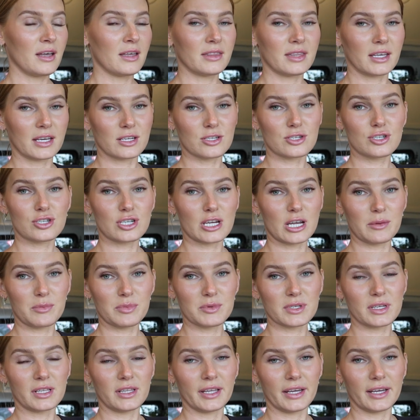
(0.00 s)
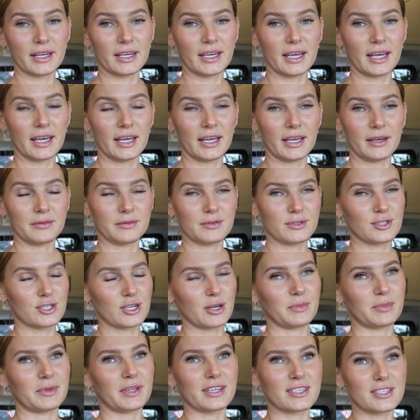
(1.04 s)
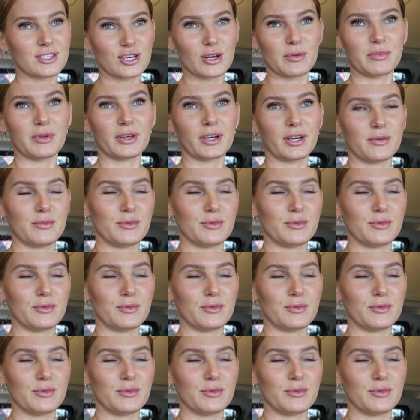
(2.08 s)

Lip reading: that is shaped like a ship that's shaped like